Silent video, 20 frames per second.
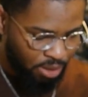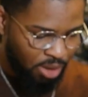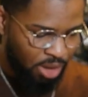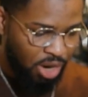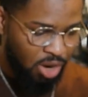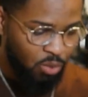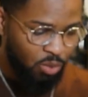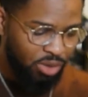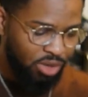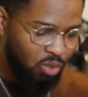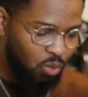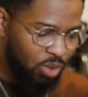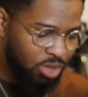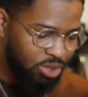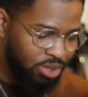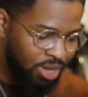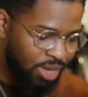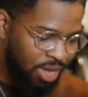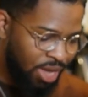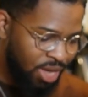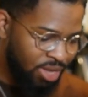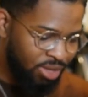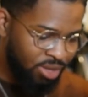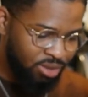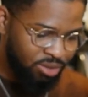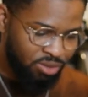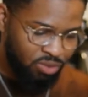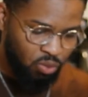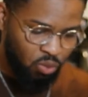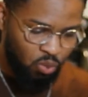I really wish I had
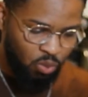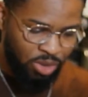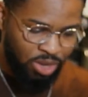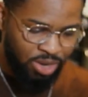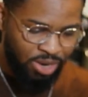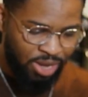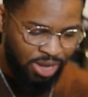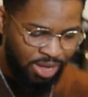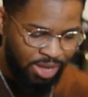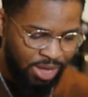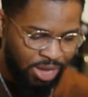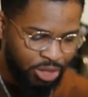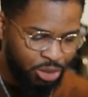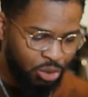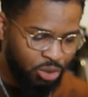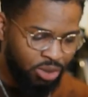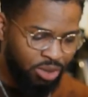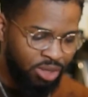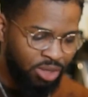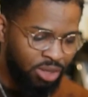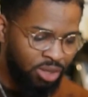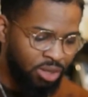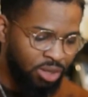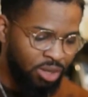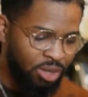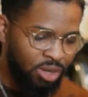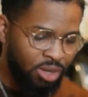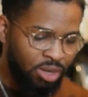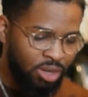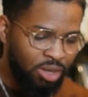this when I actually
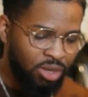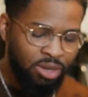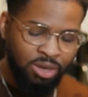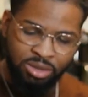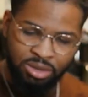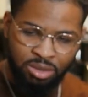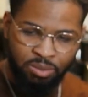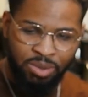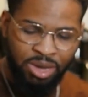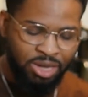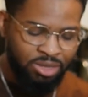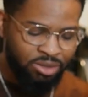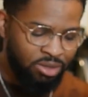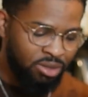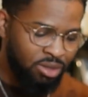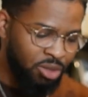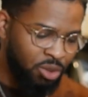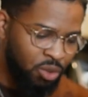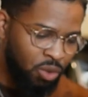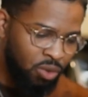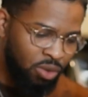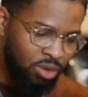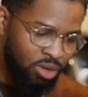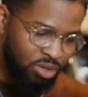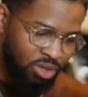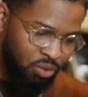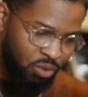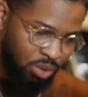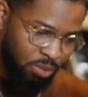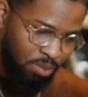customized this controller because
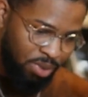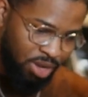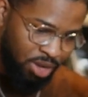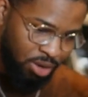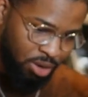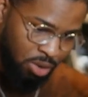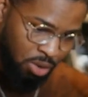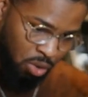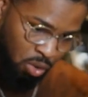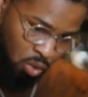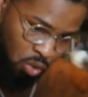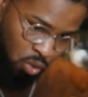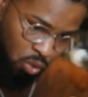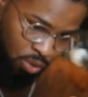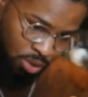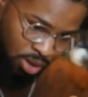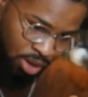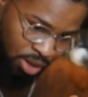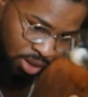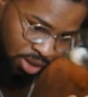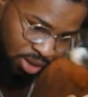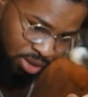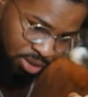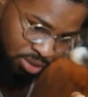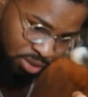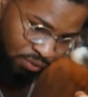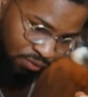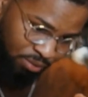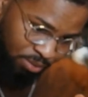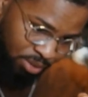it would have made it a whole lot
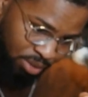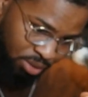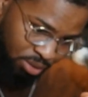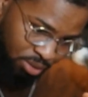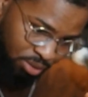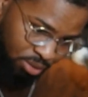easier for me.